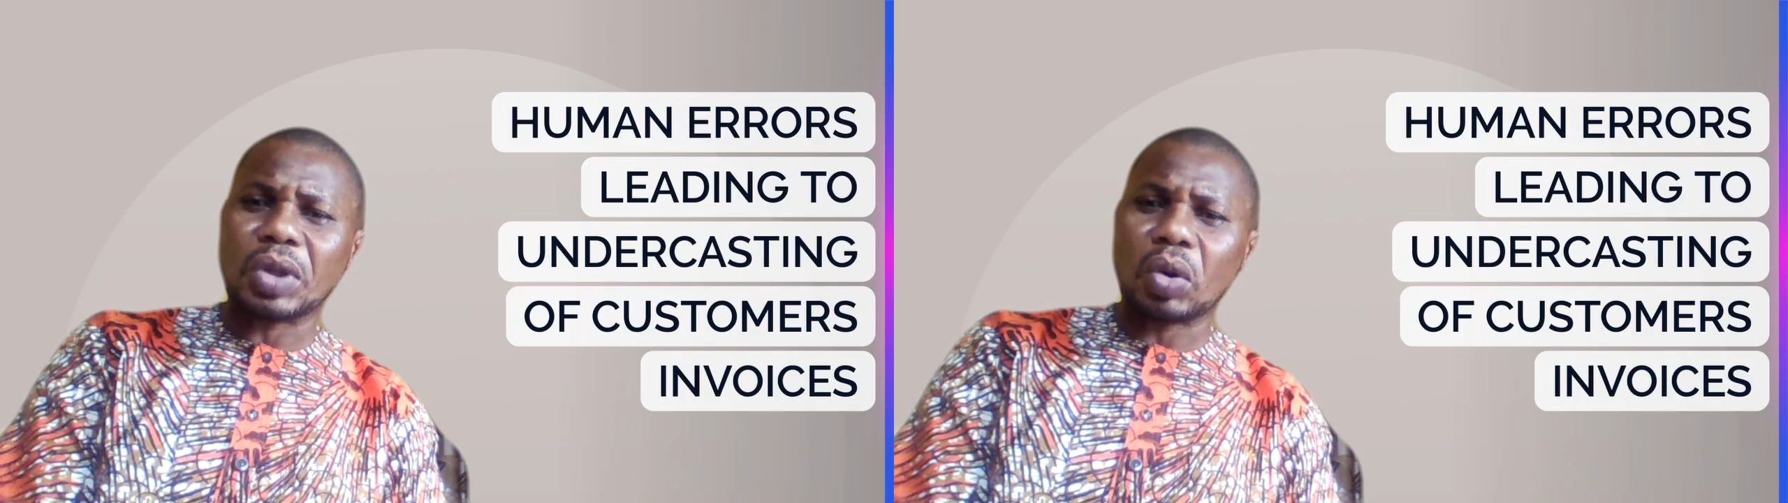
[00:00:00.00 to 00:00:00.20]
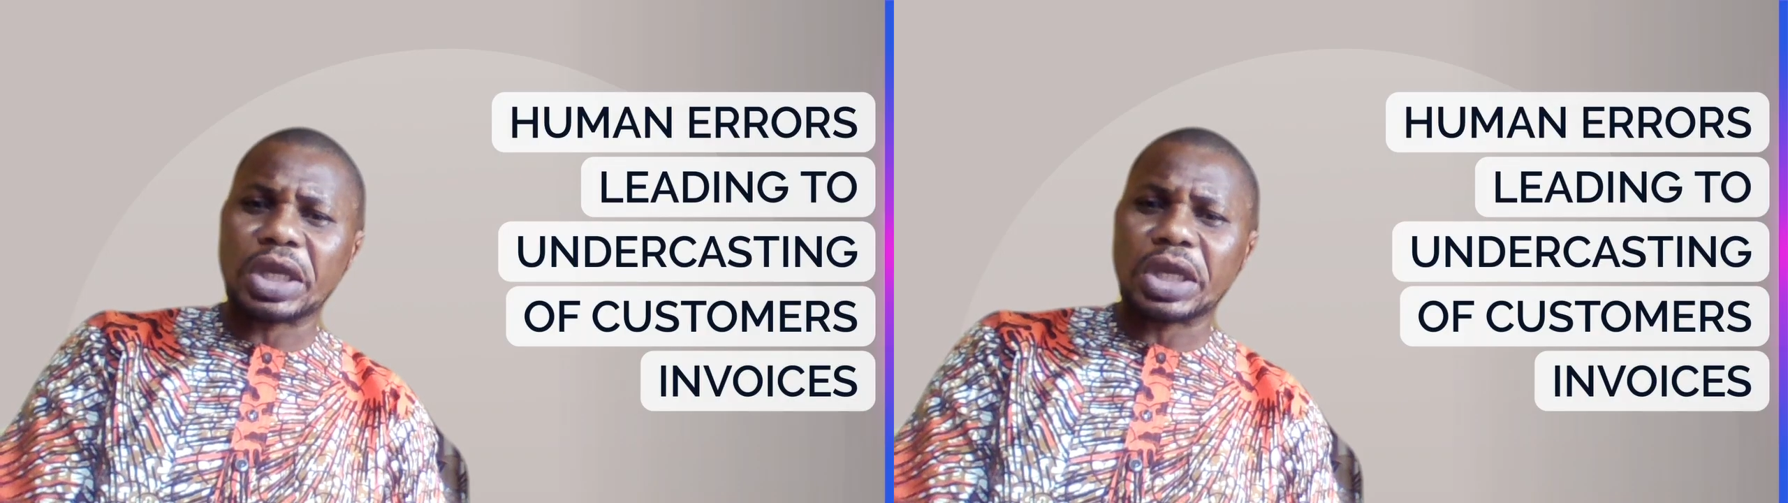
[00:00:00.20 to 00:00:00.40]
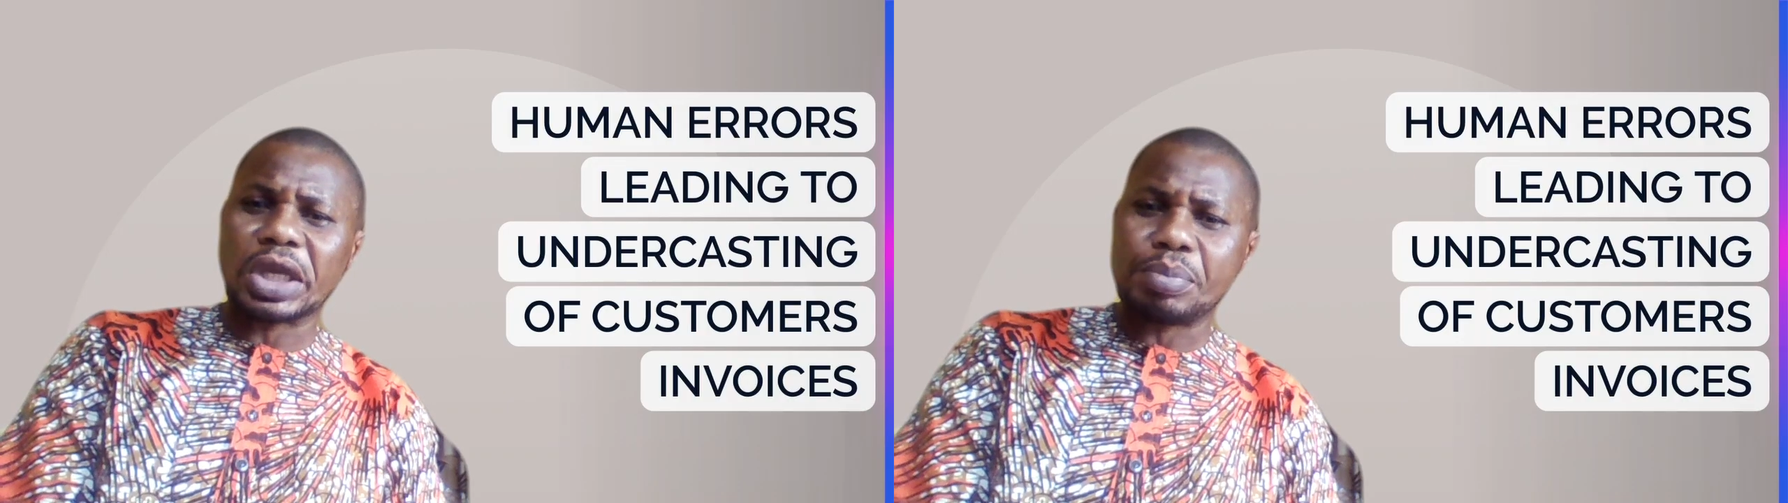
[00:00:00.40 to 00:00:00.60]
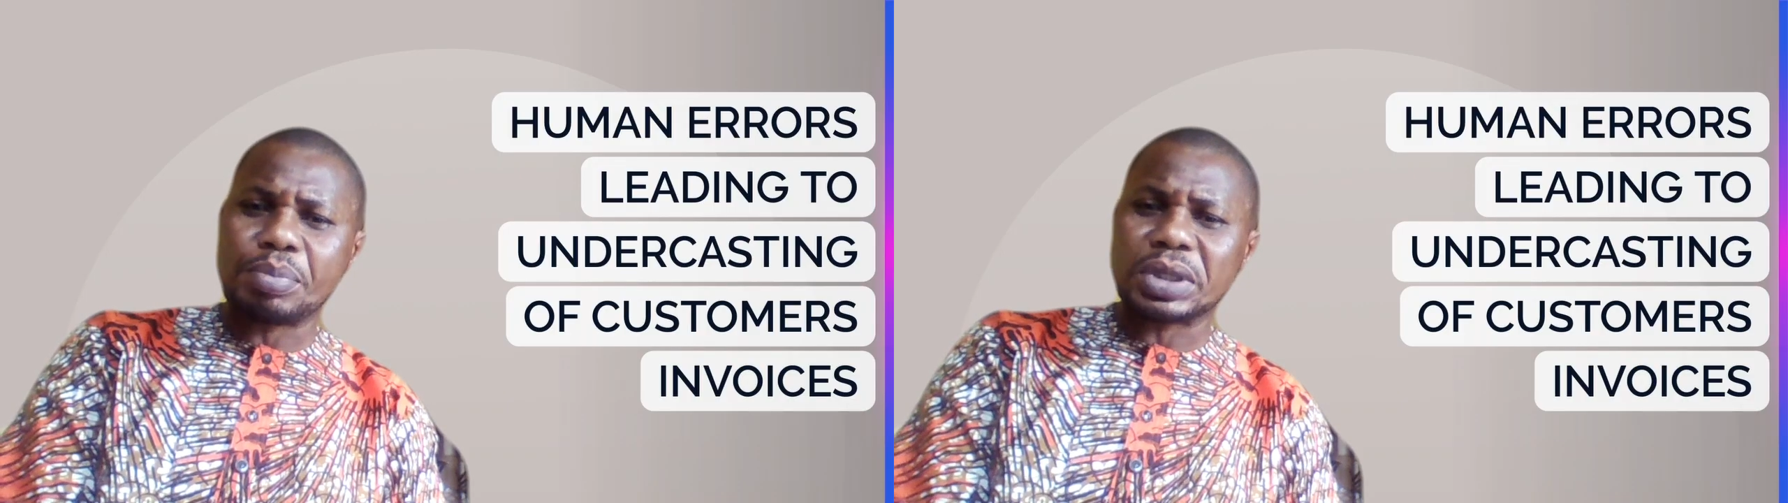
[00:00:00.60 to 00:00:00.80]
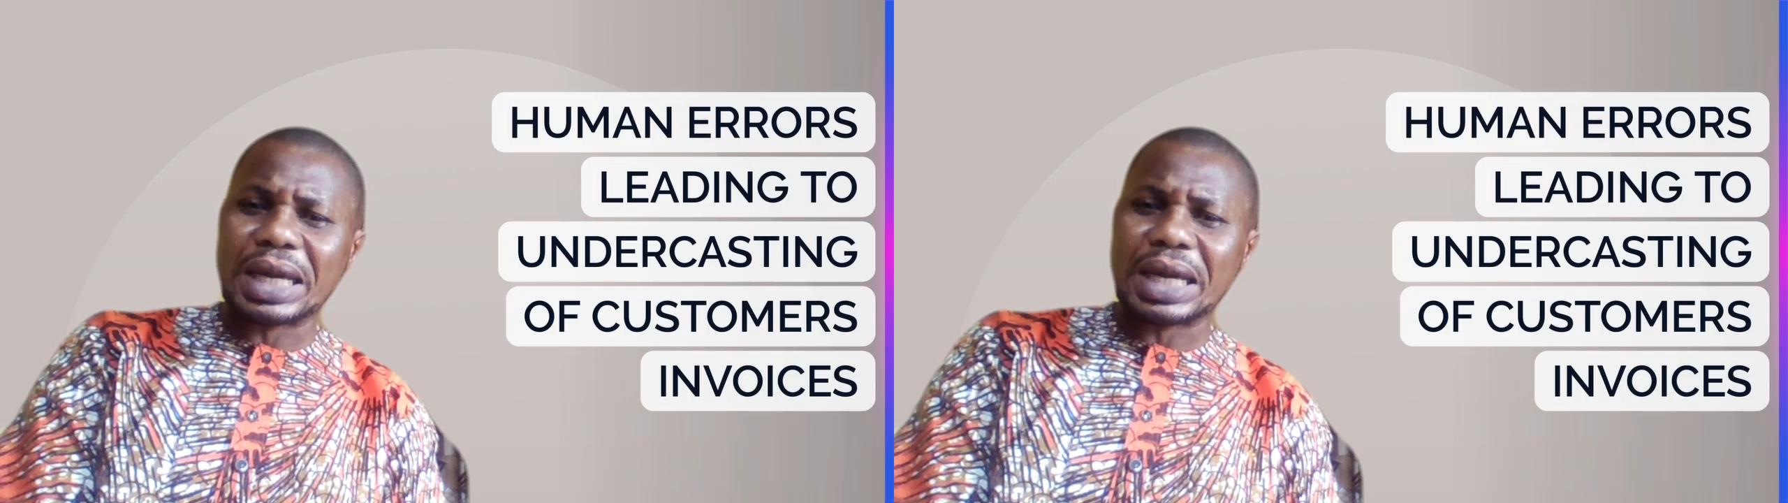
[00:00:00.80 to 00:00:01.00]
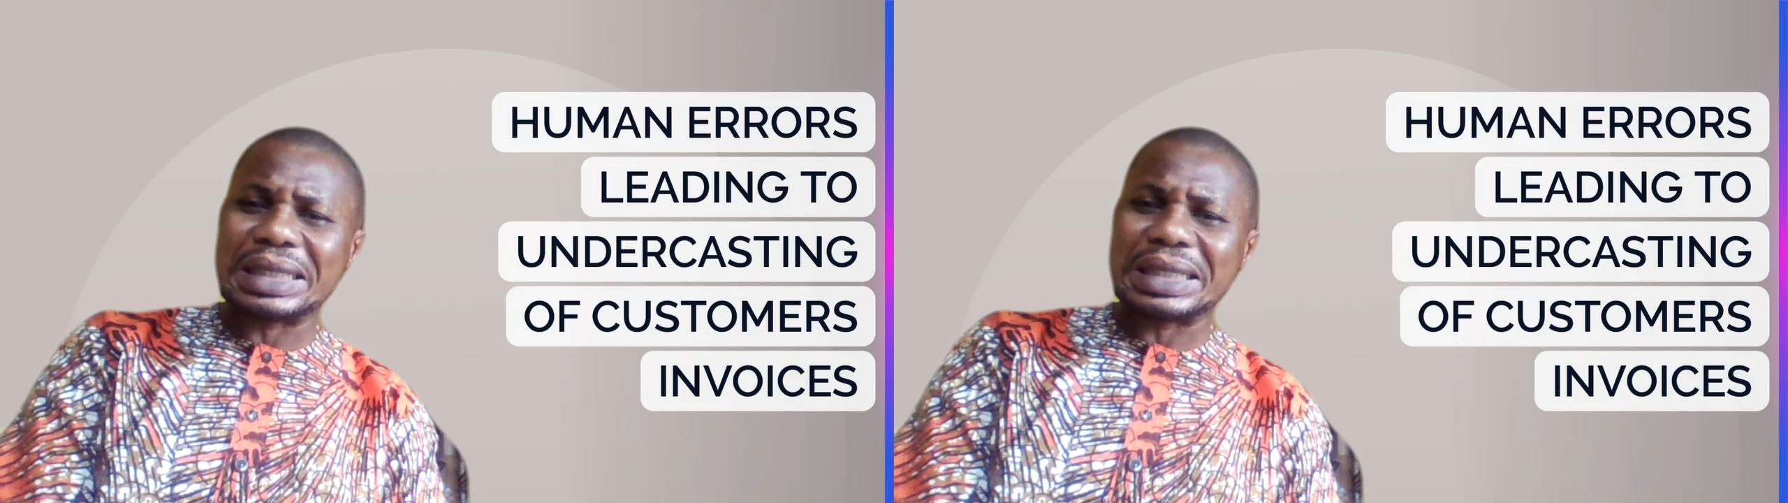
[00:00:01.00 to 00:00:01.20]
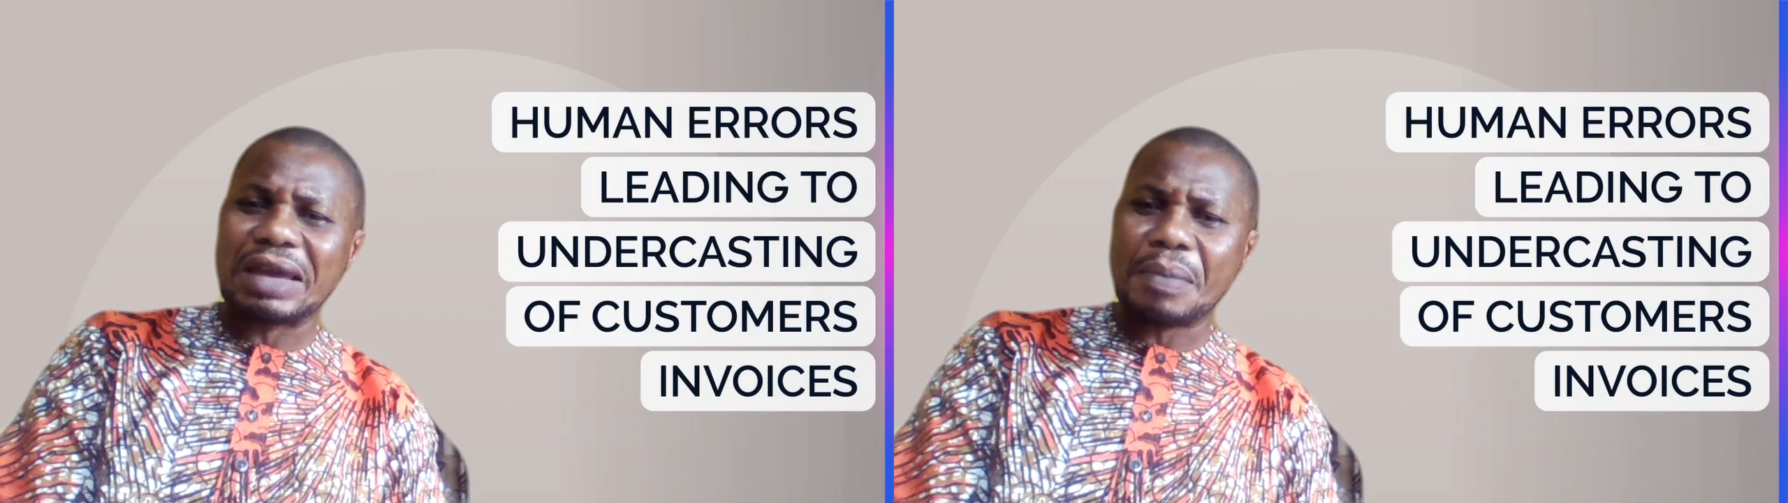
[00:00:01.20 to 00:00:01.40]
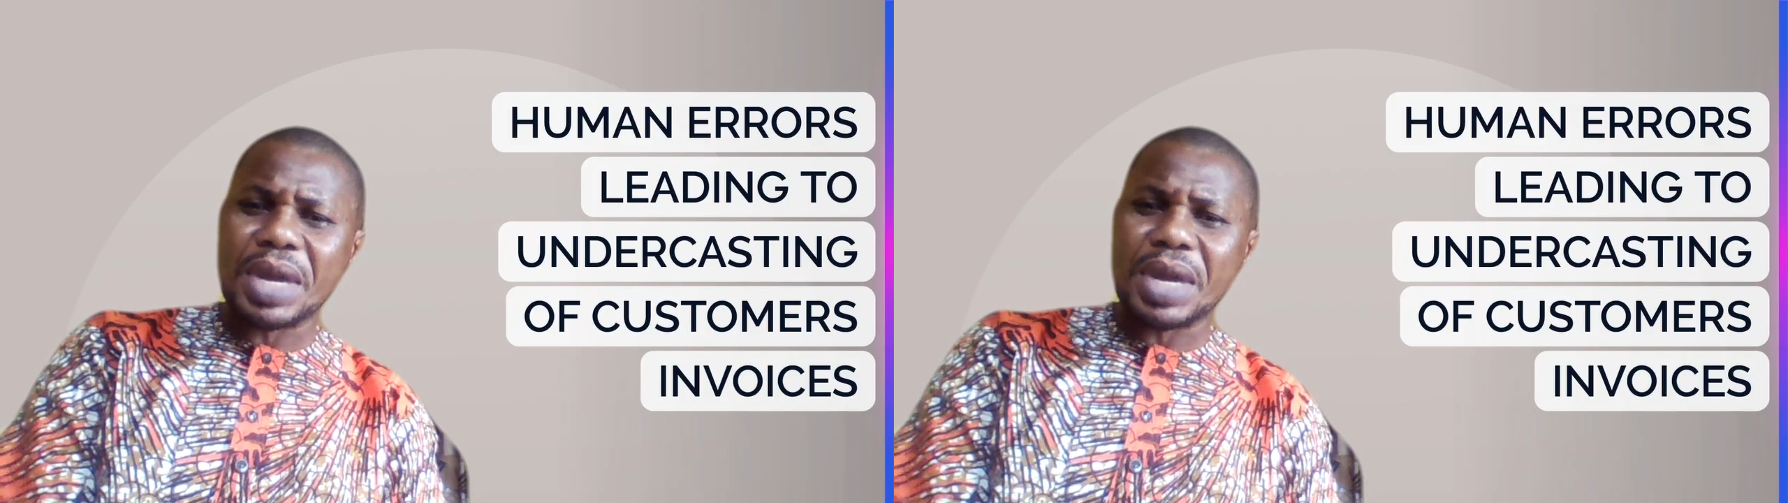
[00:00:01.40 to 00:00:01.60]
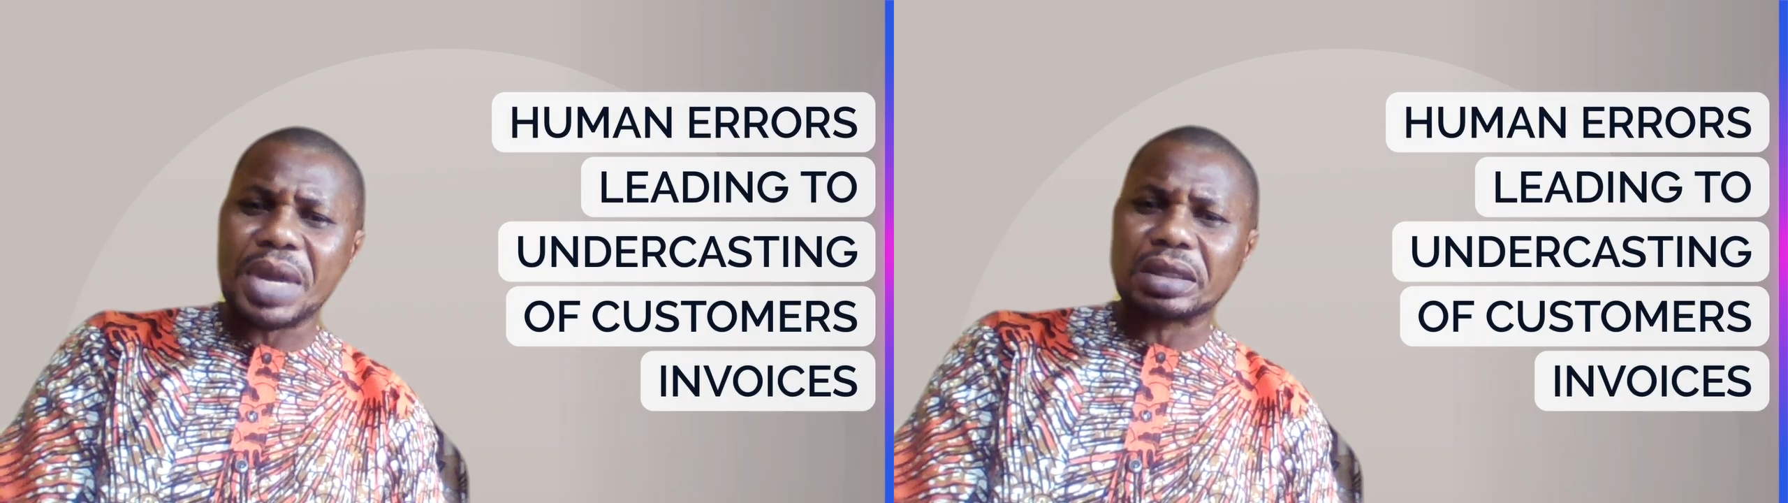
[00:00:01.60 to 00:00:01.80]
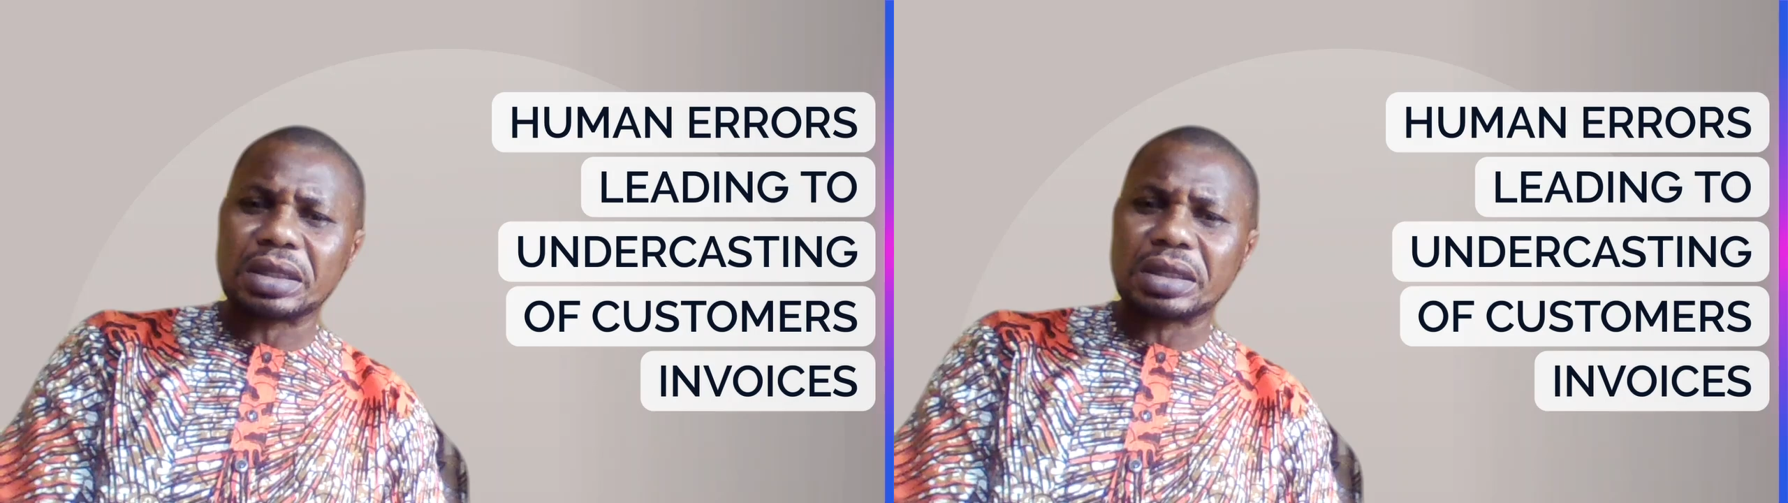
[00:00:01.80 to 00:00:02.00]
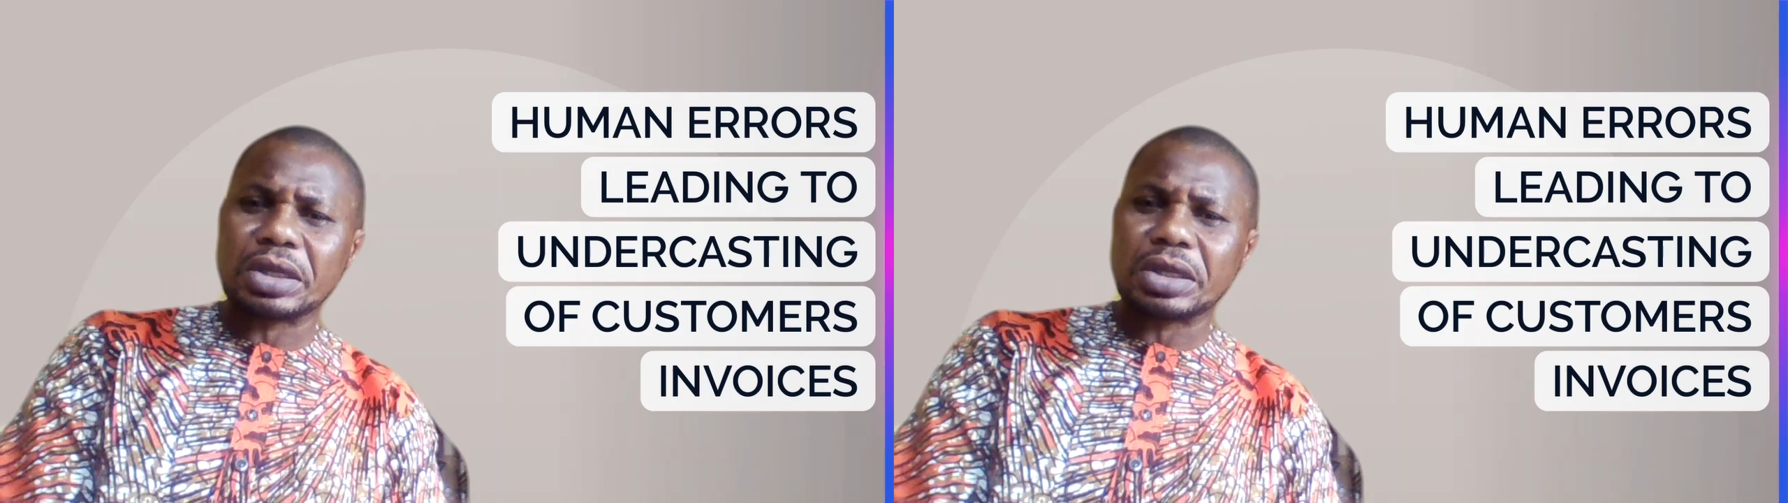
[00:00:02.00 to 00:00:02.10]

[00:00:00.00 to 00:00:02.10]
or the computer can never make